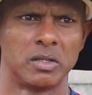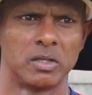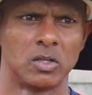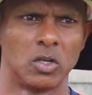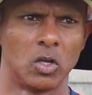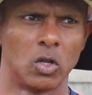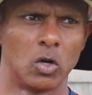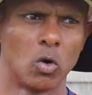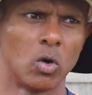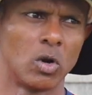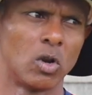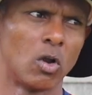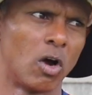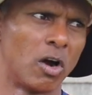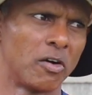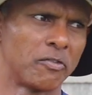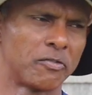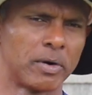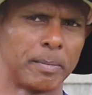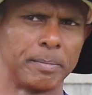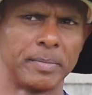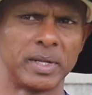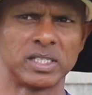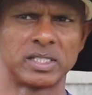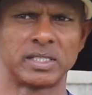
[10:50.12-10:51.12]
you know, learn
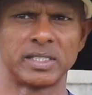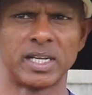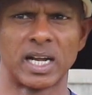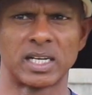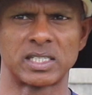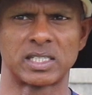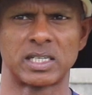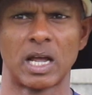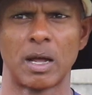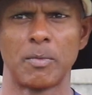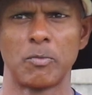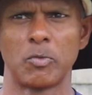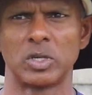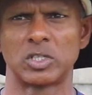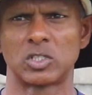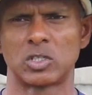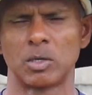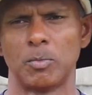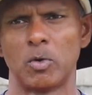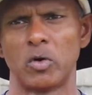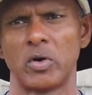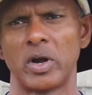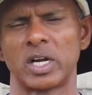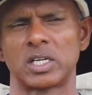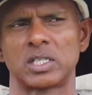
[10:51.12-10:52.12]
from this next time with
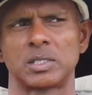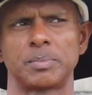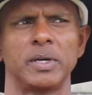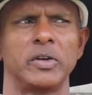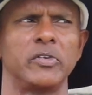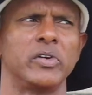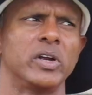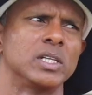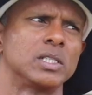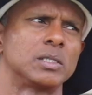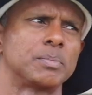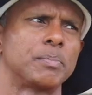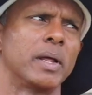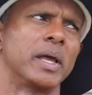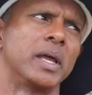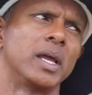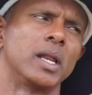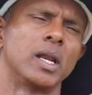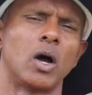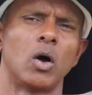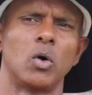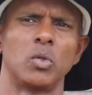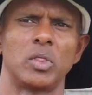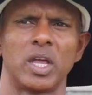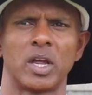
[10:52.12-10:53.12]
some more experience
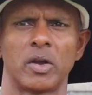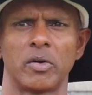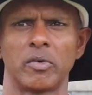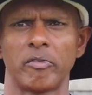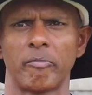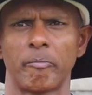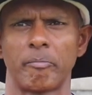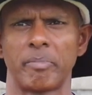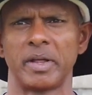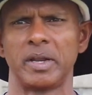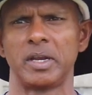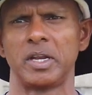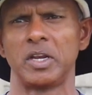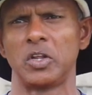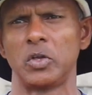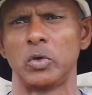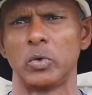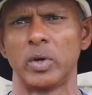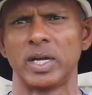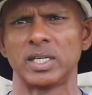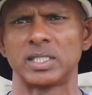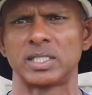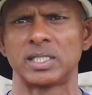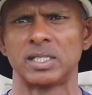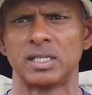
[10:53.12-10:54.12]
playing out there, playing in the
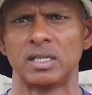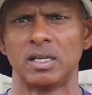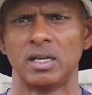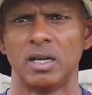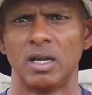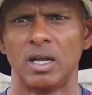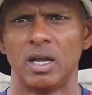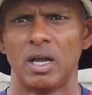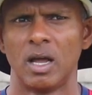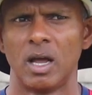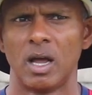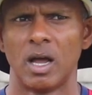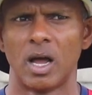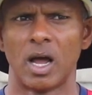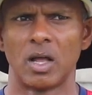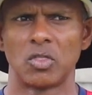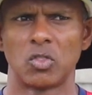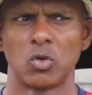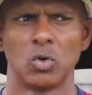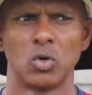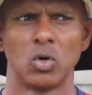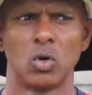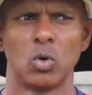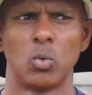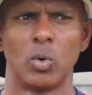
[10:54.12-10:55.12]
US. I
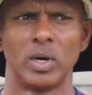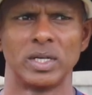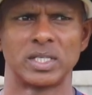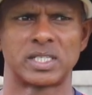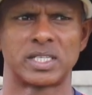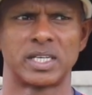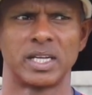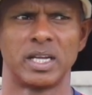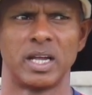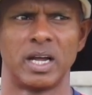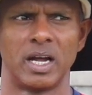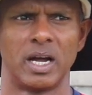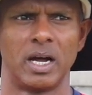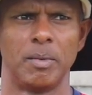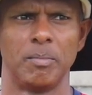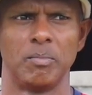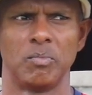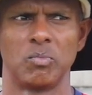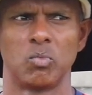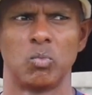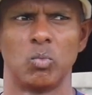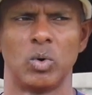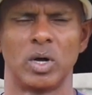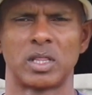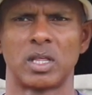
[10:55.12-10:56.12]
don't know what the um,
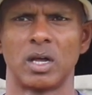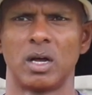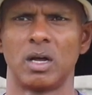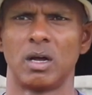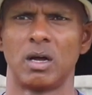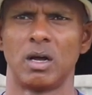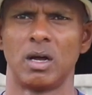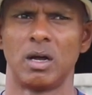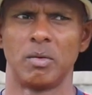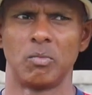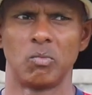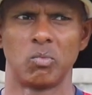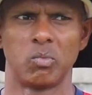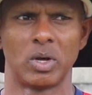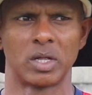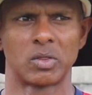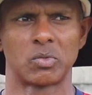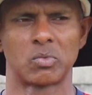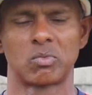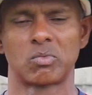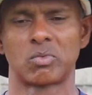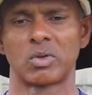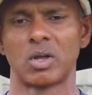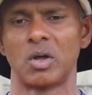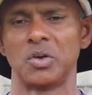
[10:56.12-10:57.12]
what the, uh, um, what
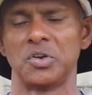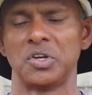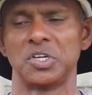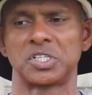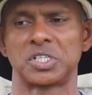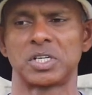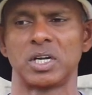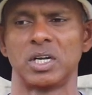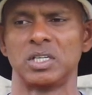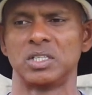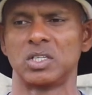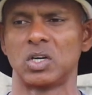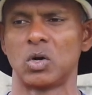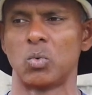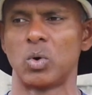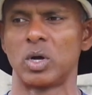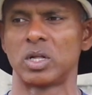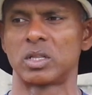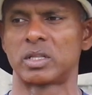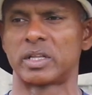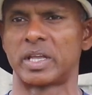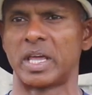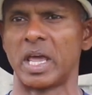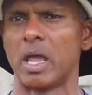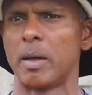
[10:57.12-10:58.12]
conditions or
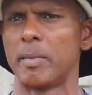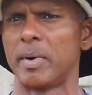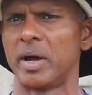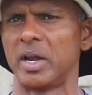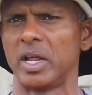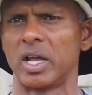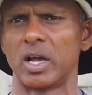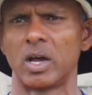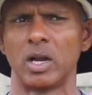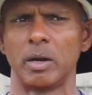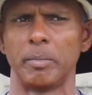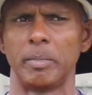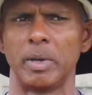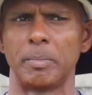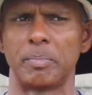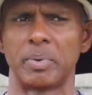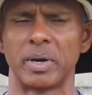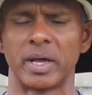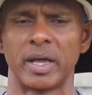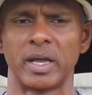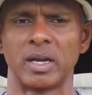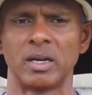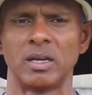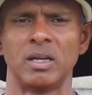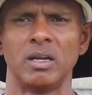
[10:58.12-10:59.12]
what game are they going to be
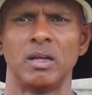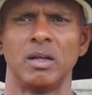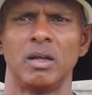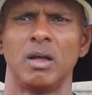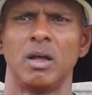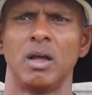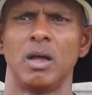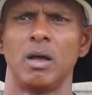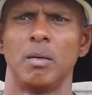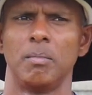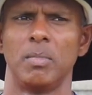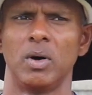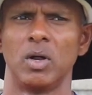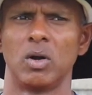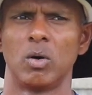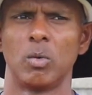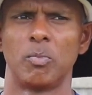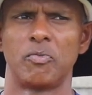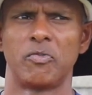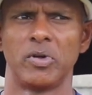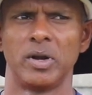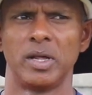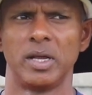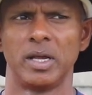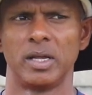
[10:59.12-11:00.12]
playing, but
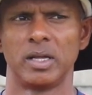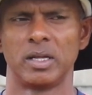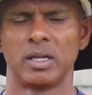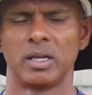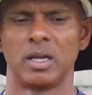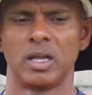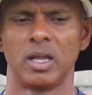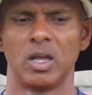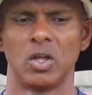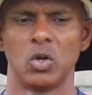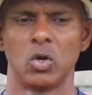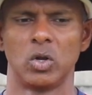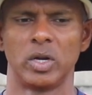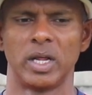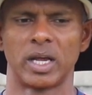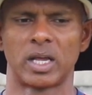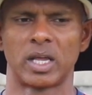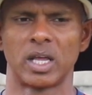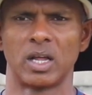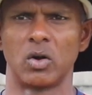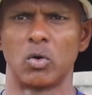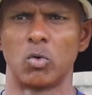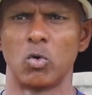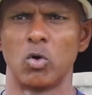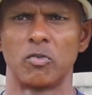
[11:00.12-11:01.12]
hopefully you know they
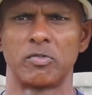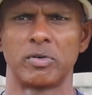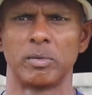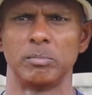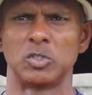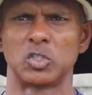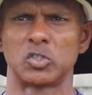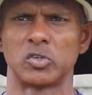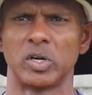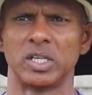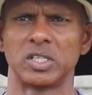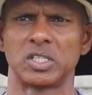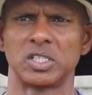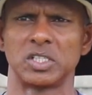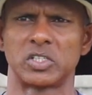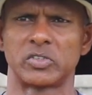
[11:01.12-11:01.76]
can grow from strength to